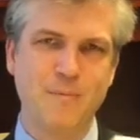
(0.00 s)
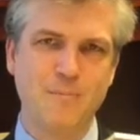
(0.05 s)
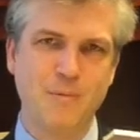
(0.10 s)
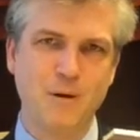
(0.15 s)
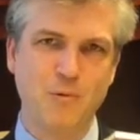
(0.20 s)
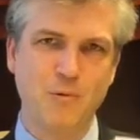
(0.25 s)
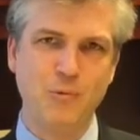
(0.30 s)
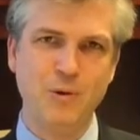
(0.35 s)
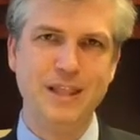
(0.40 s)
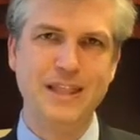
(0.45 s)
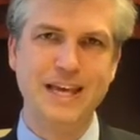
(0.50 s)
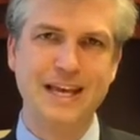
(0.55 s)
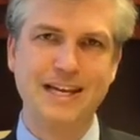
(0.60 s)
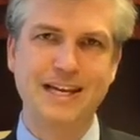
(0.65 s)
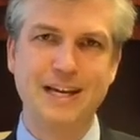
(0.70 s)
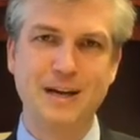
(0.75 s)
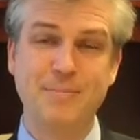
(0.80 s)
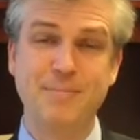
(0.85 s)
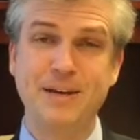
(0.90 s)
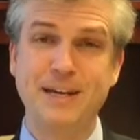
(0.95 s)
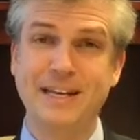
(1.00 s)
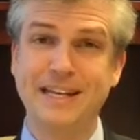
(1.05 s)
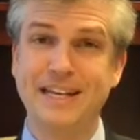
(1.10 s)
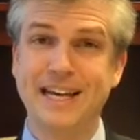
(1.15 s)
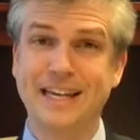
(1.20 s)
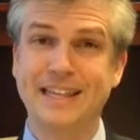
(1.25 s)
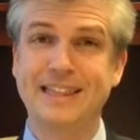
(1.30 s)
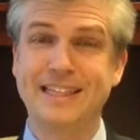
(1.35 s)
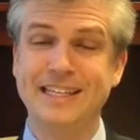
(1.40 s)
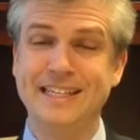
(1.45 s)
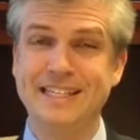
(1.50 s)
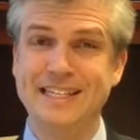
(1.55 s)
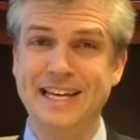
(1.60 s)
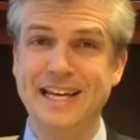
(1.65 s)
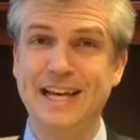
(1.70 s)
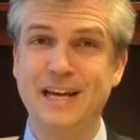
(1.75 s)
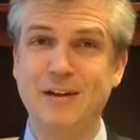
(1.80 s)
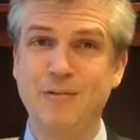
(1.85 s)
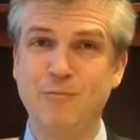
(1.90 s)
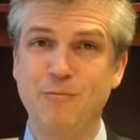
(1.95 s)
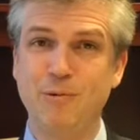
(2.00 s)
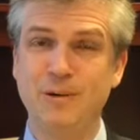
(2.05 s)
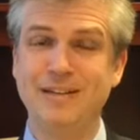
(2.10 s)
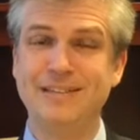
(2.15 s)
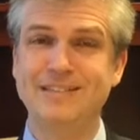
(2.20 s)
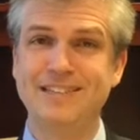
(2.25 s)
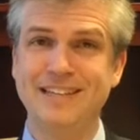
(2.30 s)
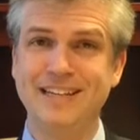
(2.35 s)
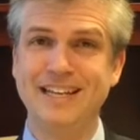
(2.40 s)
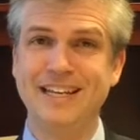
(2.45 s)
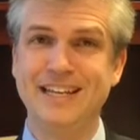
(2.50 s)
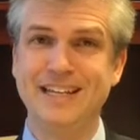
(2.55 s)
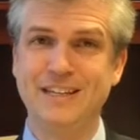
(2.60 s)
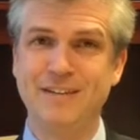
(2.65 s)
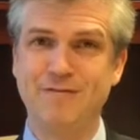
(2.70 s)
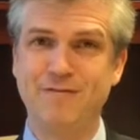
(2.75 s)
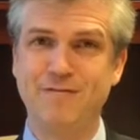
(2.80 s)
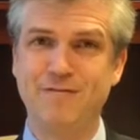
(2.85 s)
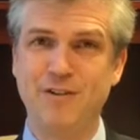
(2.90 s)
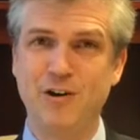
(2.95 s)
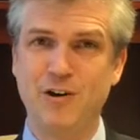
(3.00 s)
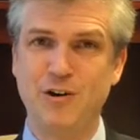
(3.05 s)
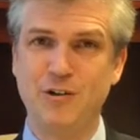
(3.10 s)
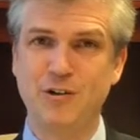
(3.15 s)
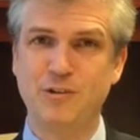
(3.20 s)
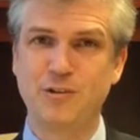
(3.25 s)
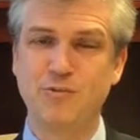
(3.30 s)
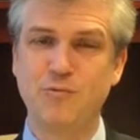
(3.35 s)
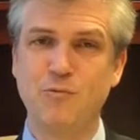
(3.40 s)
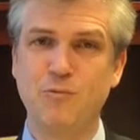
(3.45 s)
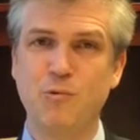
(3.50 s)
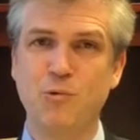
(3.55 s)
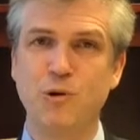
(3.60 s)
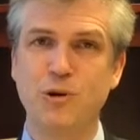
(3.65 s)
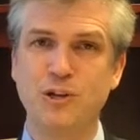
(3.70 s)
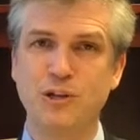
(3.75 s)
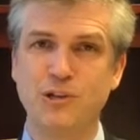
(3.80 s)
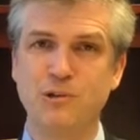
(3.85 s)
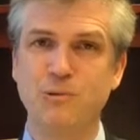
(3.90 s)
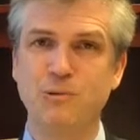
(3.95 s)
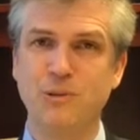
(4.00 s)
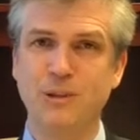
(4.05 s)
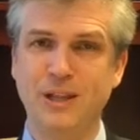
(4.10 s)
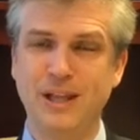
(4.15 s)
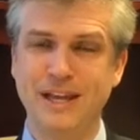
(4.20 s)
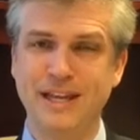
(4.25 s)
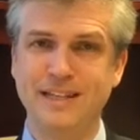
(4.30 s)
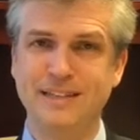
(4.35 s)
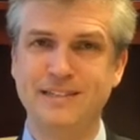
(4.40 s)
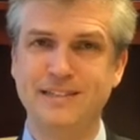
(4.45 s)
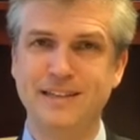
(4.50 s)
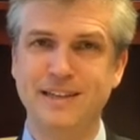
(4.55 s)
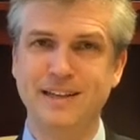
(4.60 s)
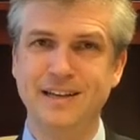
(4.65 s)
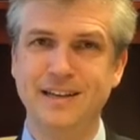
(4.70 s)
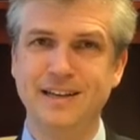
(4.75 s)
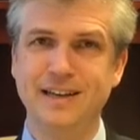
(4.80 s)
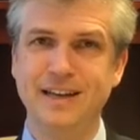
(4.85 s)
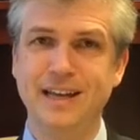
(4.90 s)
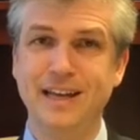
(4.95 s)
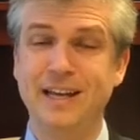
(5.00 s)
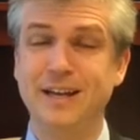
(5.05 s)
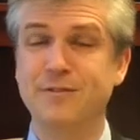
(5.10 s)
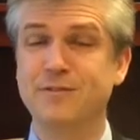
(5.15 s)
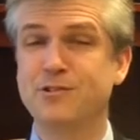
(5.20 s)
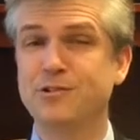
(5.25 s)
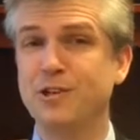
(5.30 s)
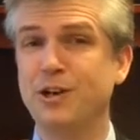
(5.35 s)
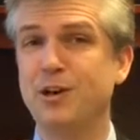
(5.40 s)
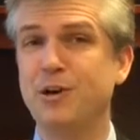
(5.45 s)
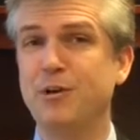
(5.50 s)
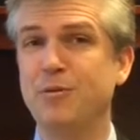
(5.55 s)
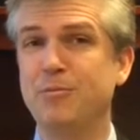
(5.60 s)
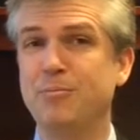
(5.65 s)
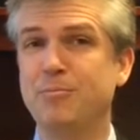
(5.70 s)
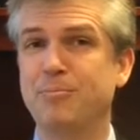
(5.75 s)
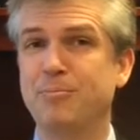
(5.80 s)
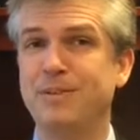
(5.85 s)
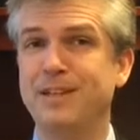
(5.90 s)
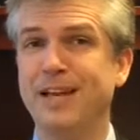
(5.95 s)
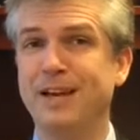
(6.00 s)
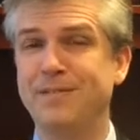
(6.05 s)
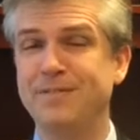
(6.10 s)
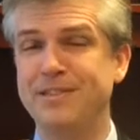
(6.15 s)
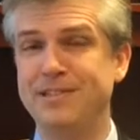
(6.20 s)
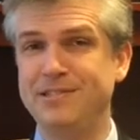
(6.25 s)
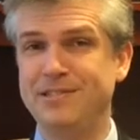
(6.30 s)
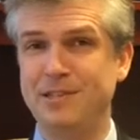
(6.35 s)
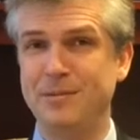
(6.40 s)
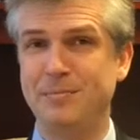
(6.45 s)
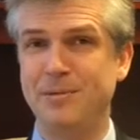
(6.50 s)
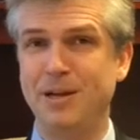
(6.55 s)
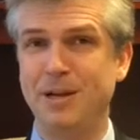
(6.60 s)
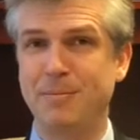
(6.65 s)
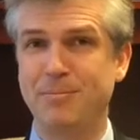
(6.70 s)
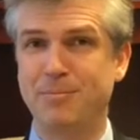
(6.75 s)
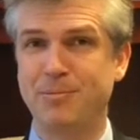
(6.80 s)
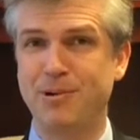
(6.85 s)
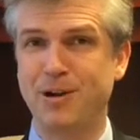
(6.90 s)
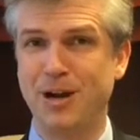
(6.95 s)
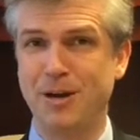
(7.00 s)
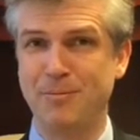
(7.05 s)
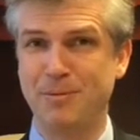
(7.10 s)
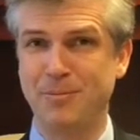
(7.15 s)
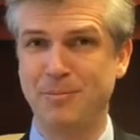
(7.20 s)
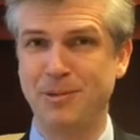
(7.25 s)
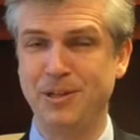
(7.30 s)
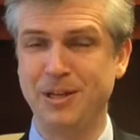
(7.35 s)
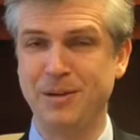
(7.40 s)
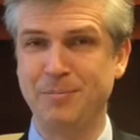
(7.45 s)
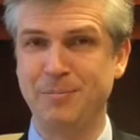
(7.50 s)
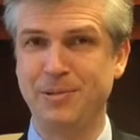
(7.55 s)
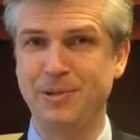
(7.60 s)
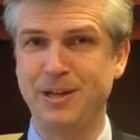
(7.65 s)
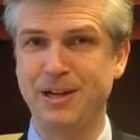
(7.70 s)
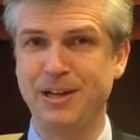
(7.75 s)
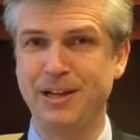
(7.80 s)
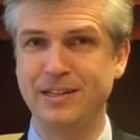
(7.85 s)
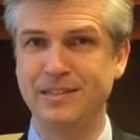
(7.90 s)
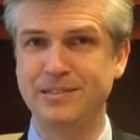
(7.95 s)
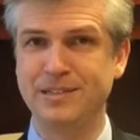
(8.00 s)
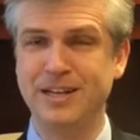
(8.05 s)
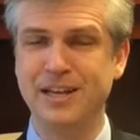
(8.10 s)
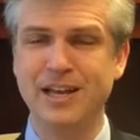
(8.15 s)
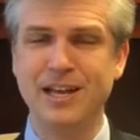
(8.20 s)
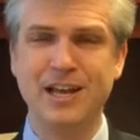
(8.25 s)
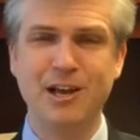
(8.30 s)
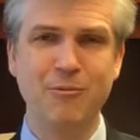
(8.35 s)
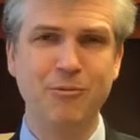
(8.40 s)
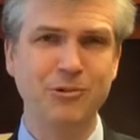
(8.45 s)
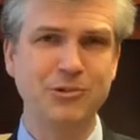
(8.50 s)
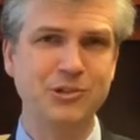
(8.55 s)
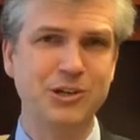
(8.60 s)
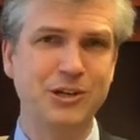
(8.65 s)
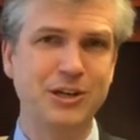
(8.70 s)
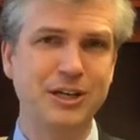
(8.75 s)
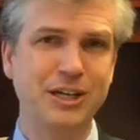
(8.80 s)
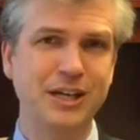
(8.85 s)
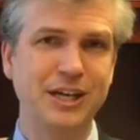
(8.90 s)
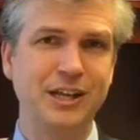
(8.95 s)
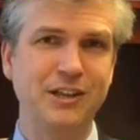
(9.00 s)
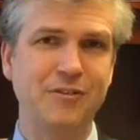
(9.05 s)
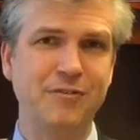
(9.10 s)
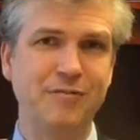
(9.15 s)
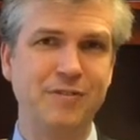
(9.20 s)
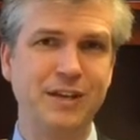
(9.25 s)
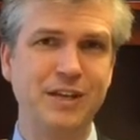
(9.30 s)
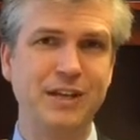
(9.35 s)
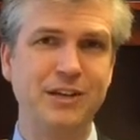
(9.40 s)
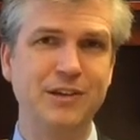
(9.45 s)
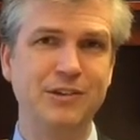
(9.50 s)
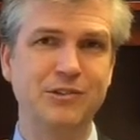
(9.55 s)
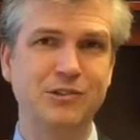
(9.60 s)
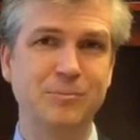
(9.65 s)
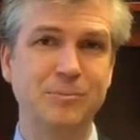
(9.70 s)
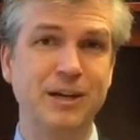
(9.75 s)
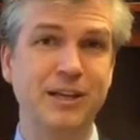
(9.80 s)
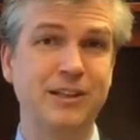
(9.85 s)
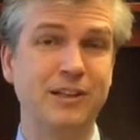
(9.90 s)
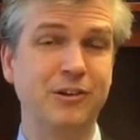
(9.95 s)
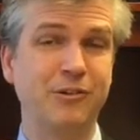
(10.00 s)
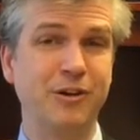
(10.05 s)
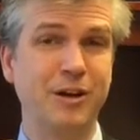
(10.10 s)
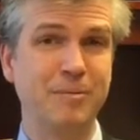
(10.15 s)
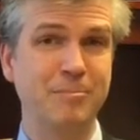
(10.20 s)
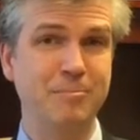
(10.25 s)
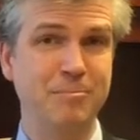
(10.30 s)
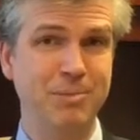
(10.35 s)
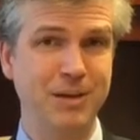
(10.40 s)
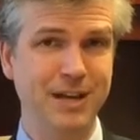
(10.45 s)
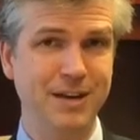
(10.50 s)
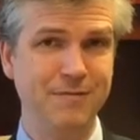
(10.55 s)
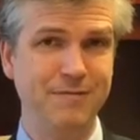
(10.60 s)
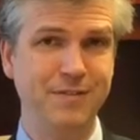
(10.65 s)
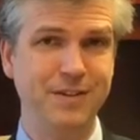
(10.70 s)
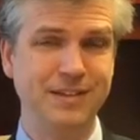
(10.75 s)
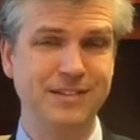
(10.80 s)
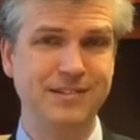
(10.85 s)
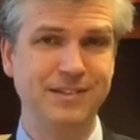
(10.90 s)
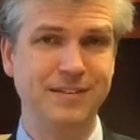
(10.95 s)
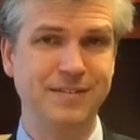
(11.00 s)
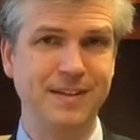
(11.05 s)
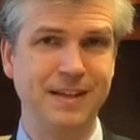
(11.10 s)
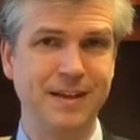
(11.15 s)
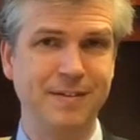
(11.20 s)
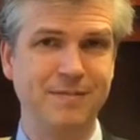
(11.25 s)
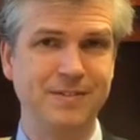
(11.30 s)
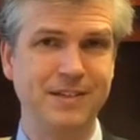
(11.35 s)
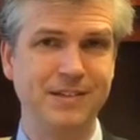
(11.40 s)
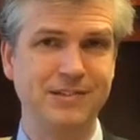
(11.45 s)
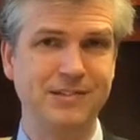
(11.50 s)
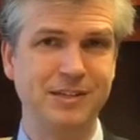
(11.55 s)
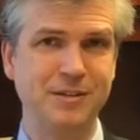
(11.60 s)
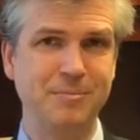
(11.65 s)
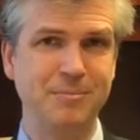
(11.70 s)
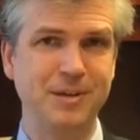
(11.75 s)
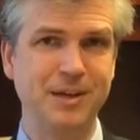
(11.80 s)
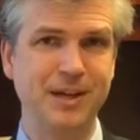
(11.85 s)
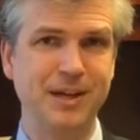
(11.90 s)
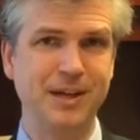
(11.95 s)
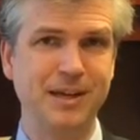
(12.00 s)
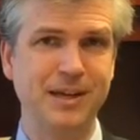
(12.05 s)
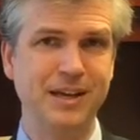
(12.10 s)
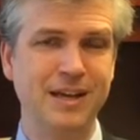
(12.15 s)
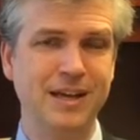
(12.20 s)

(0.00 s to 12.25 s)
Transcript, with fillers: but when that company got the debt, was it in default? Were you late? And if so, the FDCPA probably applies. And we'll talk in other videos about the great benefits of the FDCPA,